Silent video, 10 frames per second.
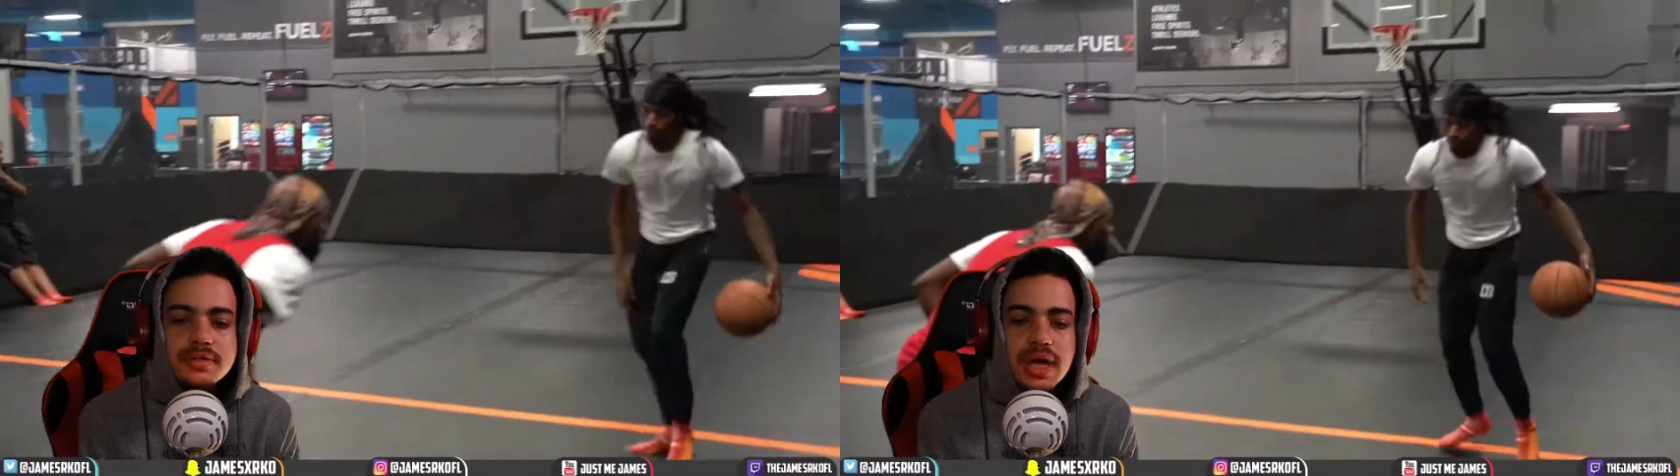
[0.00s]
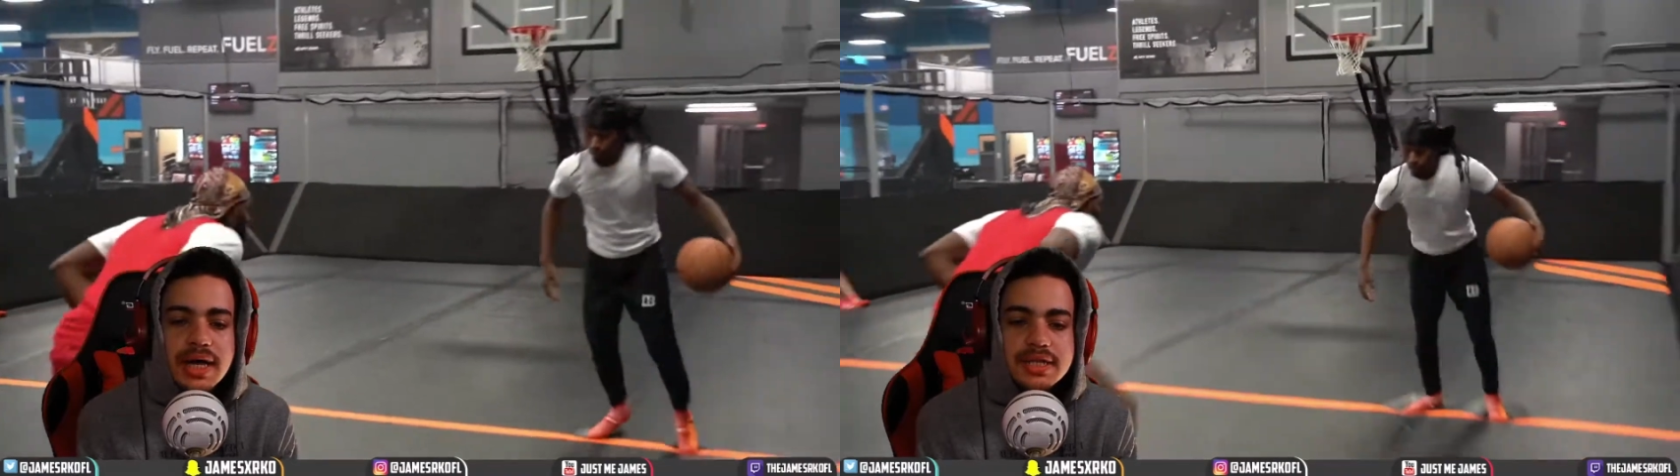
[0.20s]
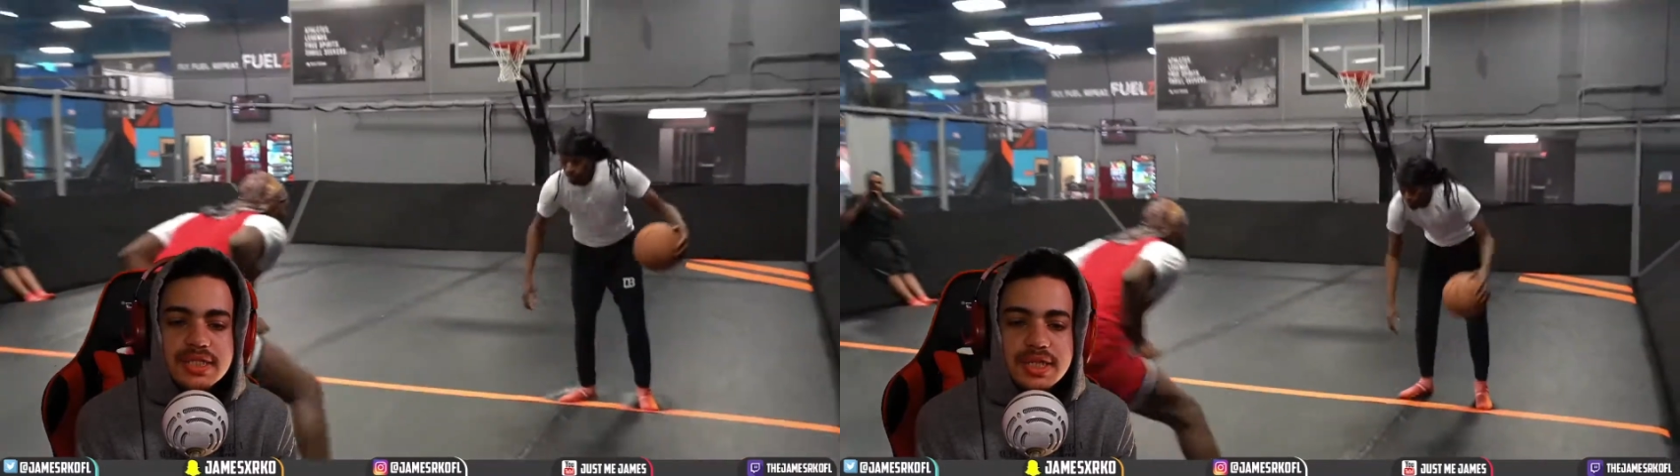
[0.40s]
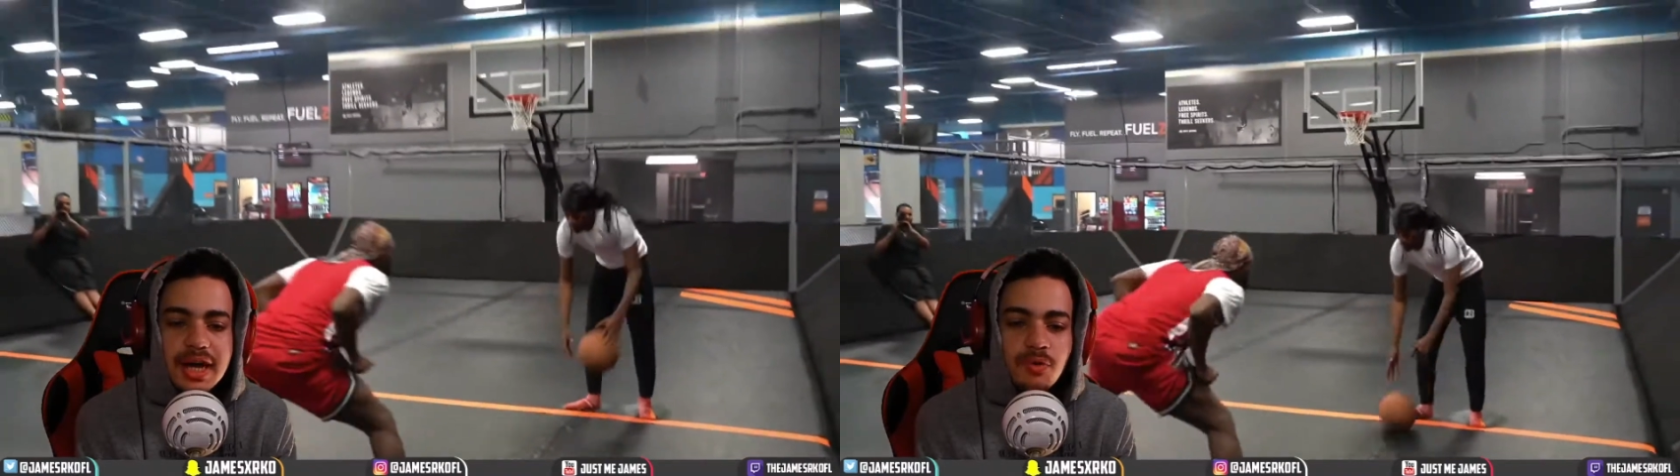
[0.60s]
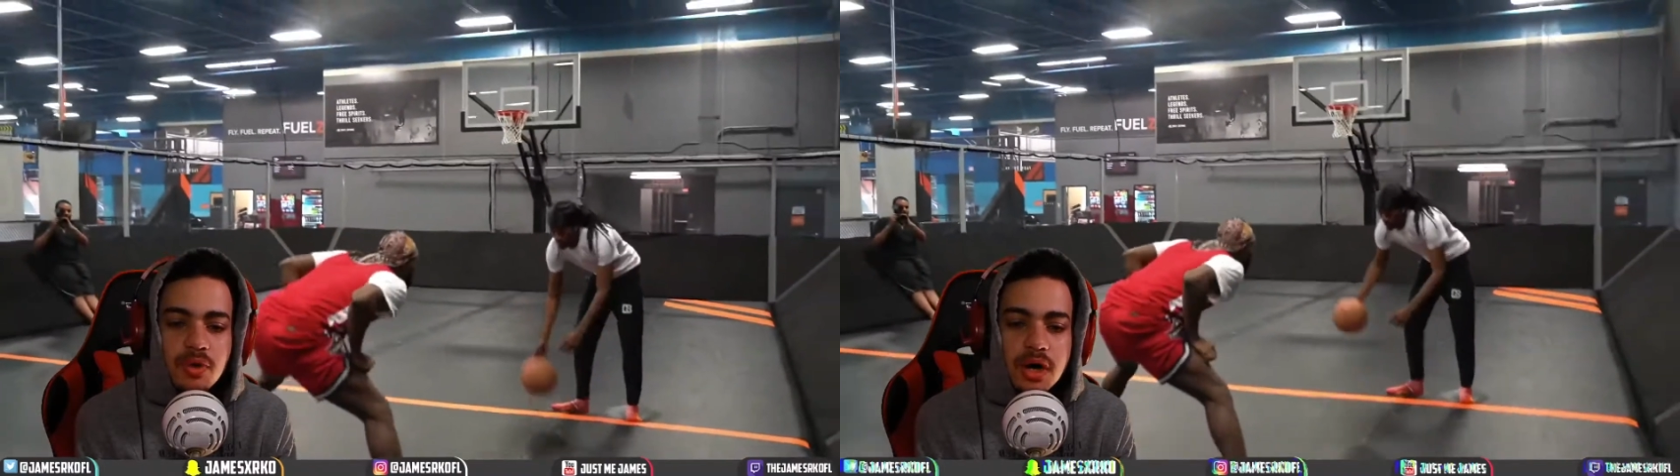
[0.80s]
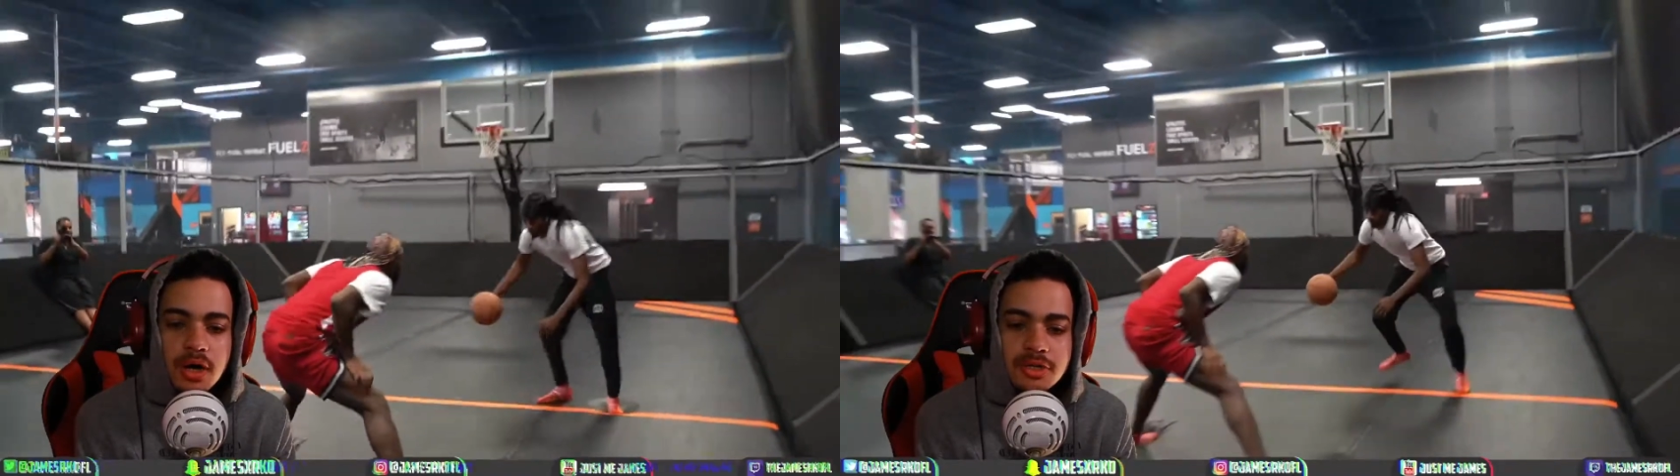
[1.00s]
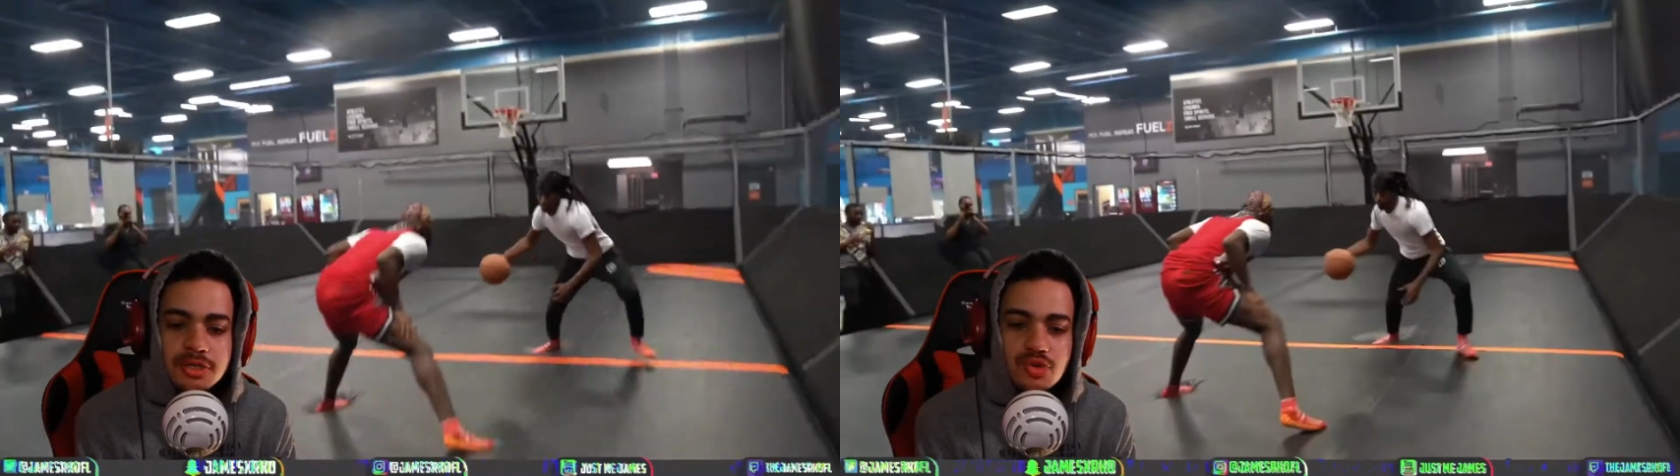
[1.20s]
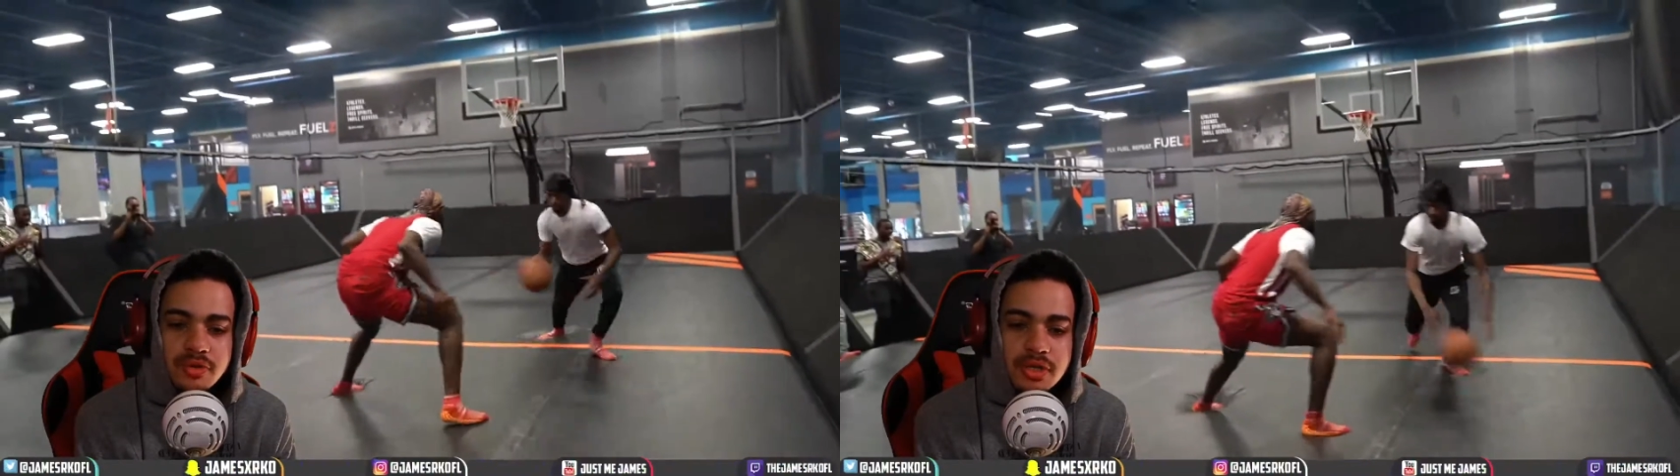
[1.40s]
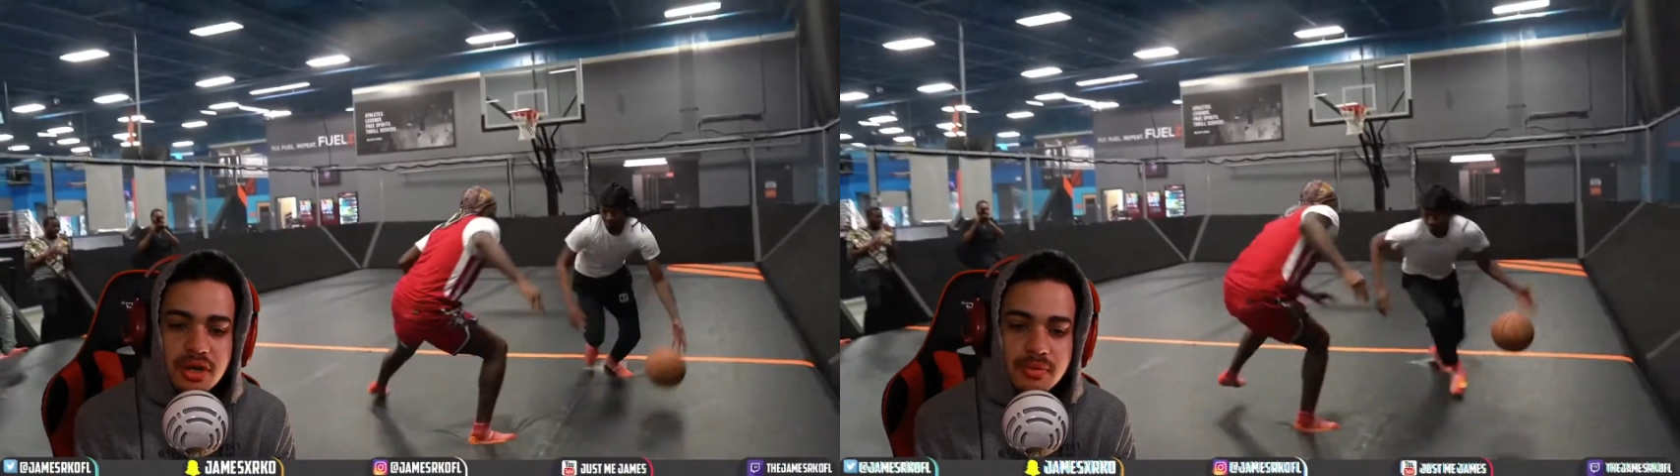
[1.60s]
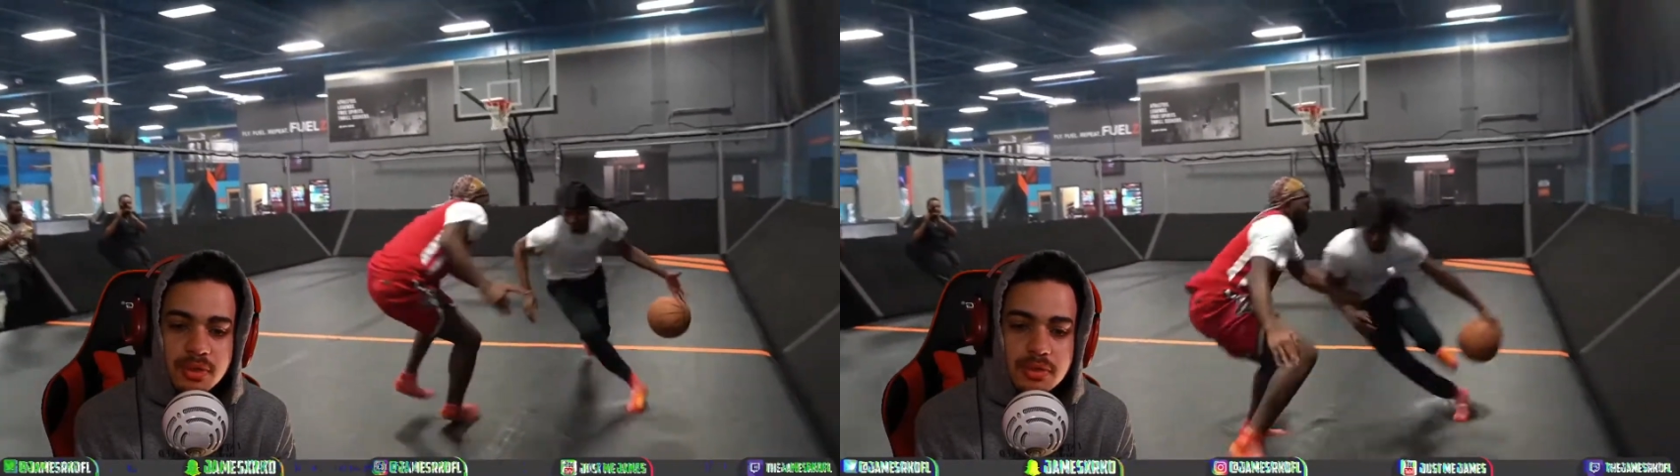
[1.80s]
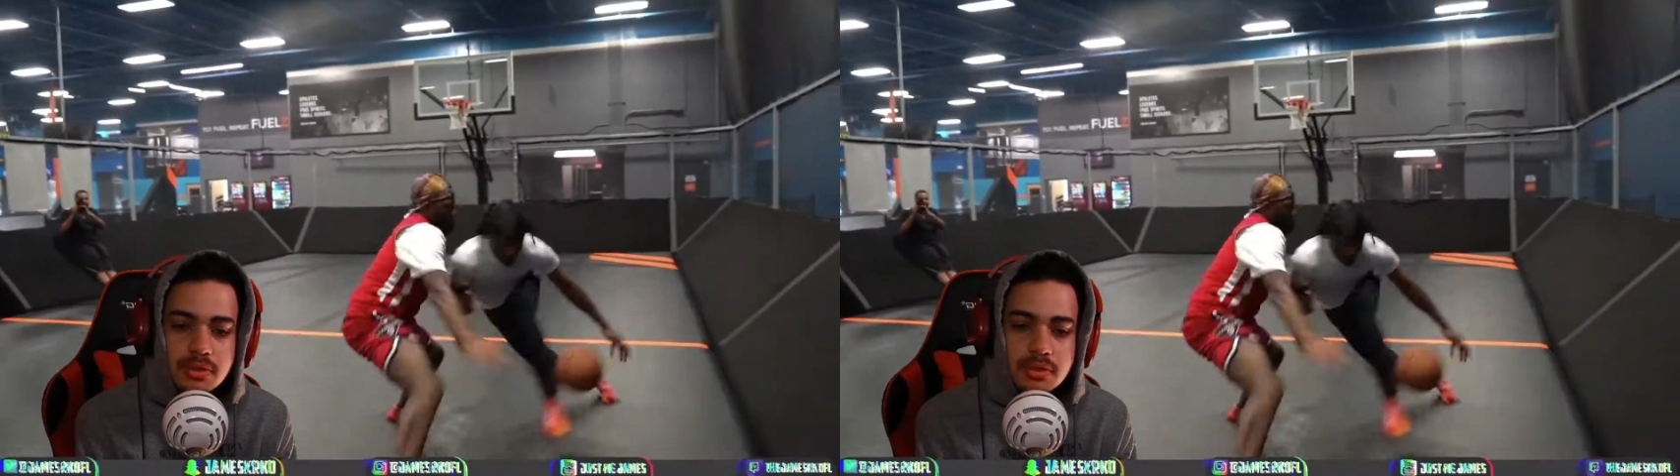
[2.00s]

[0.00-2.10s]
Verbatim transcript: John didn't see that uh, screen coming.